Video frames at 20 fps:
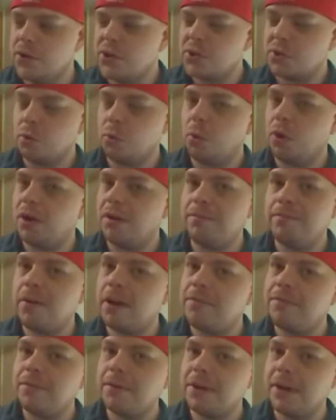So what if
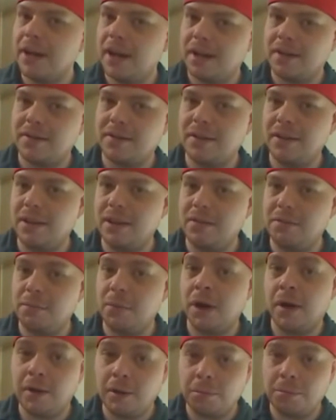I forget to give
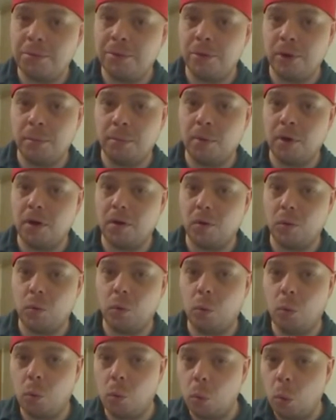my computer model
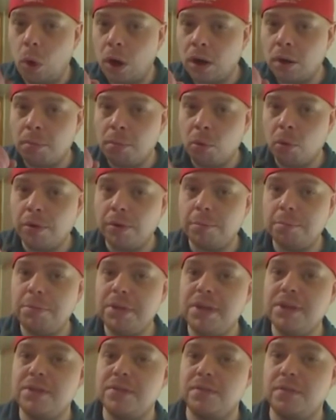one important
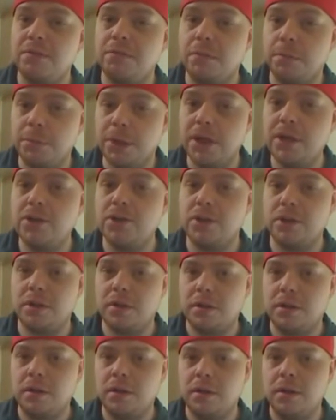piece of information?